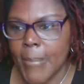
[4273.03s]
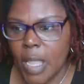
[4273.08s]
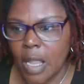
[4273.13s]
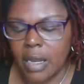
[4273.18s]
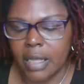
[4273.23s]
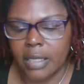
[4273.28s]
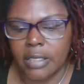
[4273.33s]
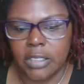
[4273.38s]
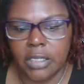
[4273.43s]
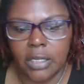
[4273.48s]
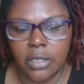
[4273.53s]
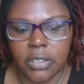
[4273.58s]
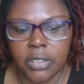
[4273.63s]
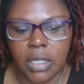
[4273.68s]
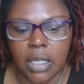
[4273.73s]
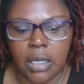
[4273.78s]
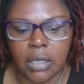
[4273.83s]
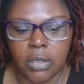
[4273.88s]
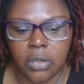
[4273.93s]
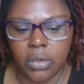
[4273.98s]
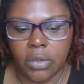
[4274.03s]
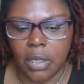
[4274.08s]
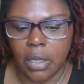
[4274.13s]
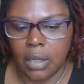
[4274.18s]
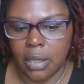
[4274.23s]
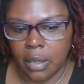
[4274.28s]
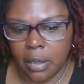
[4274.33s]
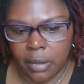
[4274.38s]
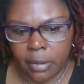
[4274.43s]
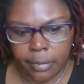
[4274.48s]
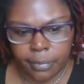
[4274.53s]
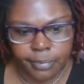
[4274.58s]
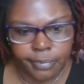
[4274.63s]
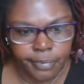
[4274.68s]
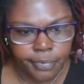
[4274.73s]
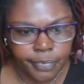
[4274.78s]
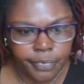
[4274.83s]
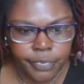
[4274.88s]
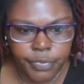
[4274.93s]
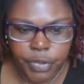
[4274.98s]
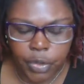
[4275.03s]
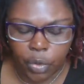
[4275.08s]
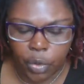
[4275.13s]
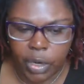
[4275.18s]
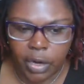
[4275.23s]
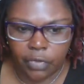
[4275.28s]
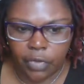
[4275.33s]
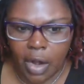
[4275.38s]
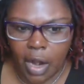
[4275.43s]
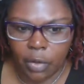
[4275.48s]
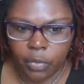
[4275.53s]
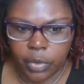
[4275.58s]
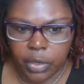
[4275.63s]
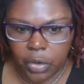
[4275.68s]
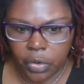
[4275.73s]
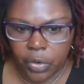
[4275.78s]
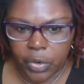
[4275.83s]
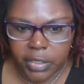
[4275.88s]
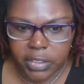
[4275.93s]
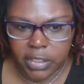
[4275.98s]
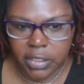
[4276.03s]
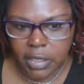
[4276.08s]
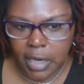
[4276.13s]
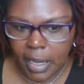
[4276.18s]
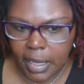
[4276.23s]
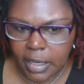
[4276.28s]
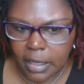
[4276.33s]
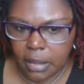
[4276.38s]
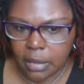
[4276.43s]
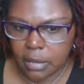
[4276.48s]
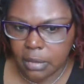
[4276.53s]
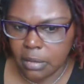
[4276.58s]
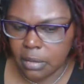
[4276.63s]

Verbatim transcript: Like Jill said, do the, um, whatever I record tonight,